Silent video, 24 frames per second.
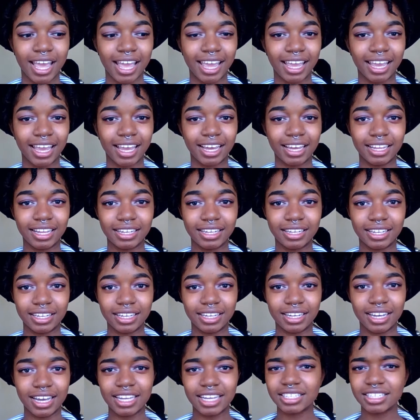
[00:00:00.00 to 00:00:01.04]
And
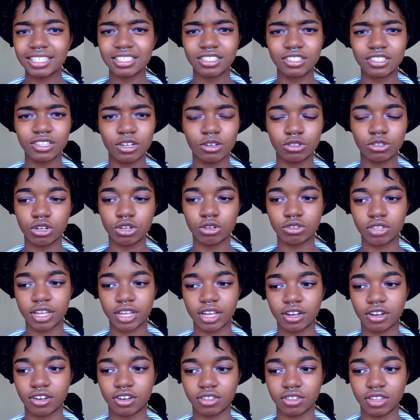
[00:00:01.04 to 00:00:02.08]
it just, you know, shows
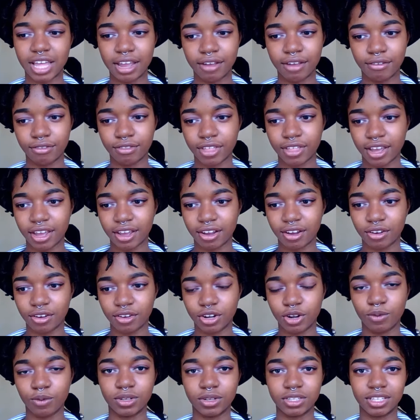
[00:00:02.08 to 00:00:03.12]
like her life there, you
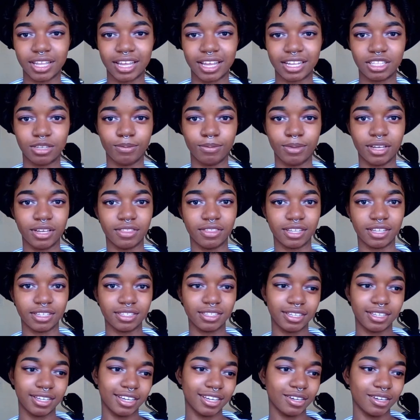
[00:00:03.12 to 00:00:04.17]
know, what's it like to be in
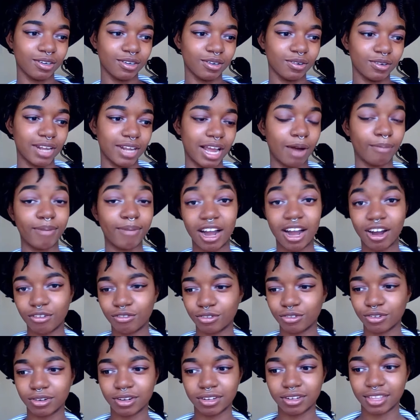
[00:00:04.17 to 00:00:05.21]
this guild, how
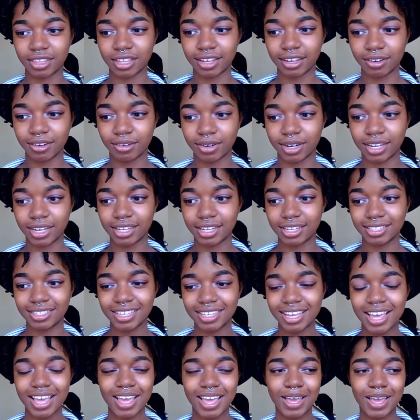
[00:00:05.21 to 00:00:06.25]
powerful the guild is.
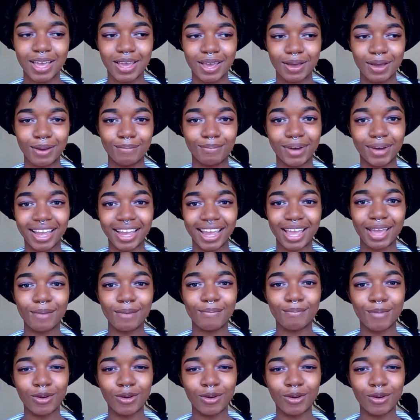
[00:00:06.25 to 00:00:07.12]
But it